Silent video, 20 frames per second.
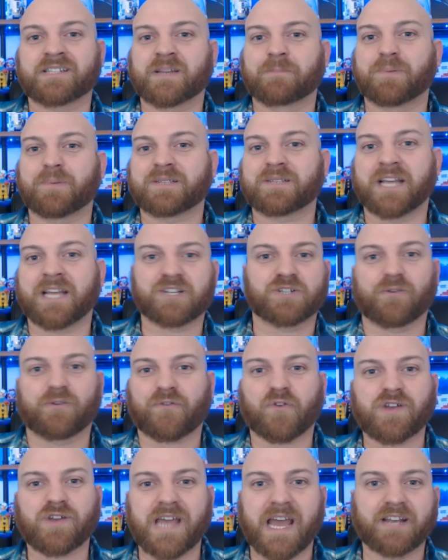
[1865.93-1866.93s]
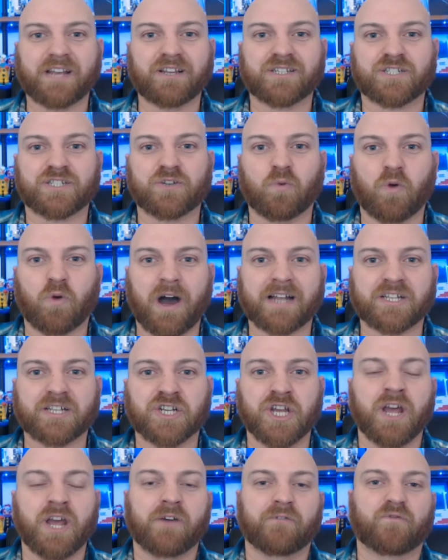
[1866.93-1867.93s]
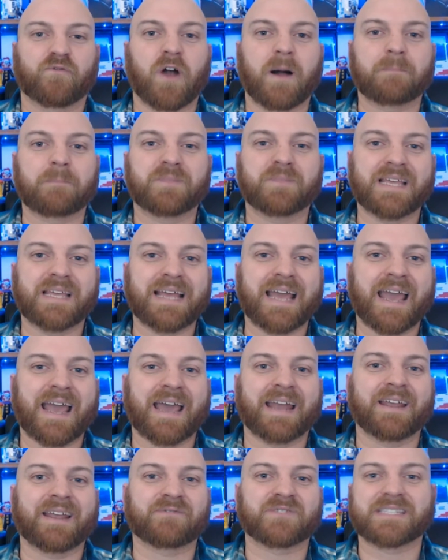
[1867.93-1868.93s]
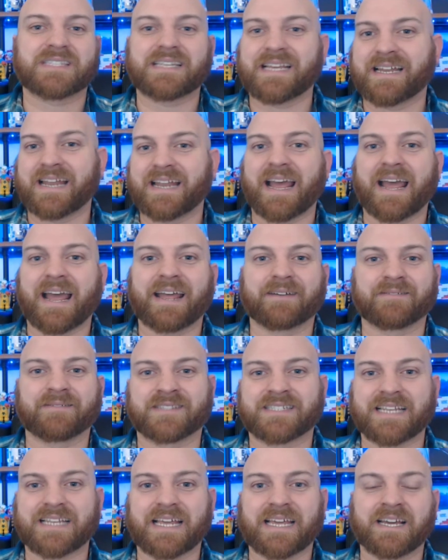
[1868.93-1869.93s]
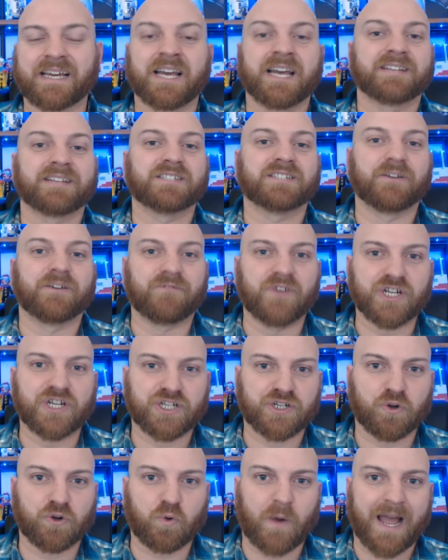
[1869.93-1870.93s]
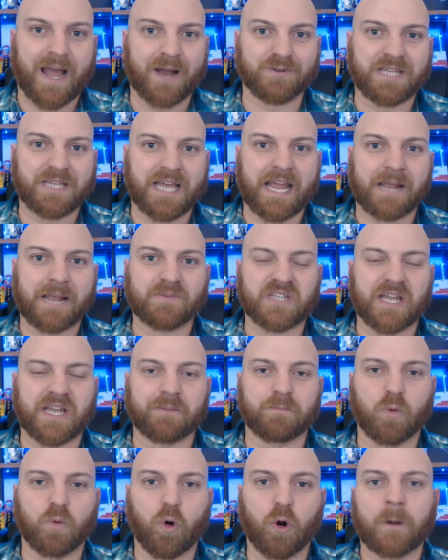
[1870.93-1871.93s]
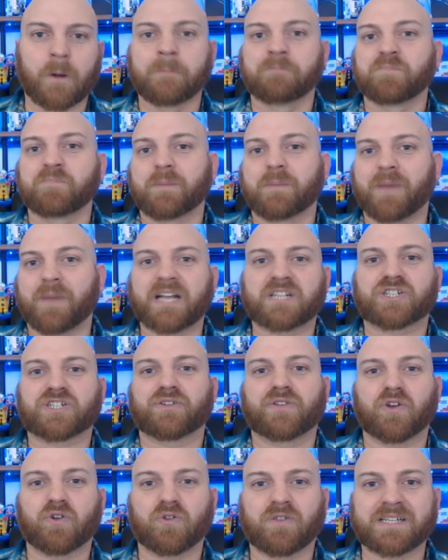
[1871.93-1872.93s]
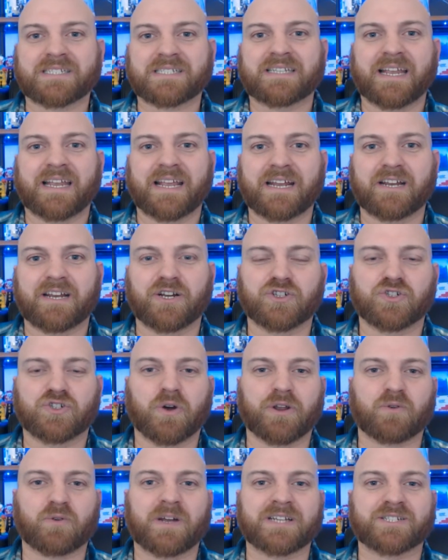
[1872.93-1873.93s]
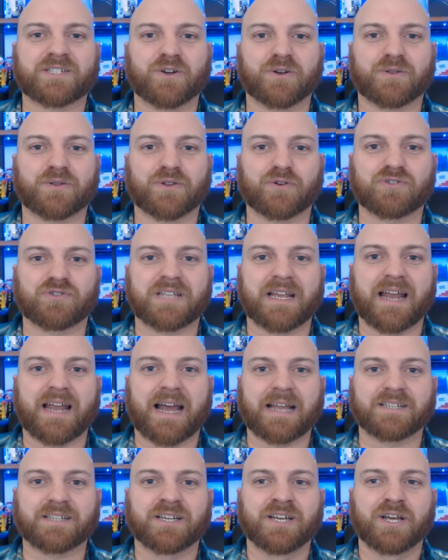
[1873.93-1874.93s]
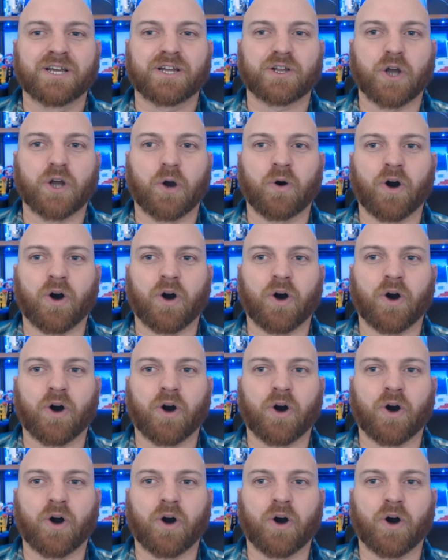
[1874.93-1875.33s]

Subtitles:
some potential free agents to watch from the NFC and AFC divisional round games and more. Make sure that you're listening and enjoy the rest of your Thursday night. Go